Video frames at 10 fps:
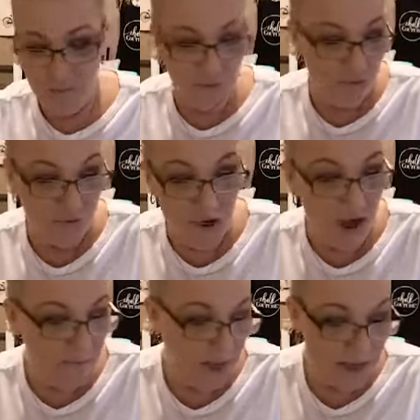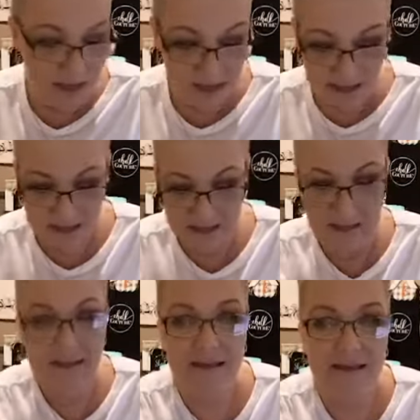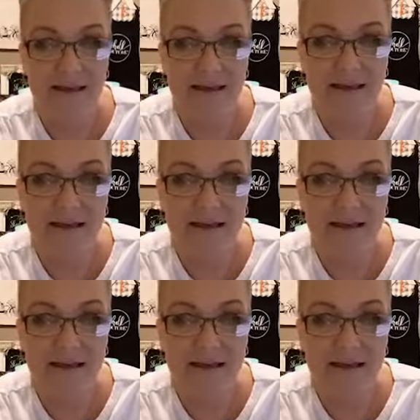I promise.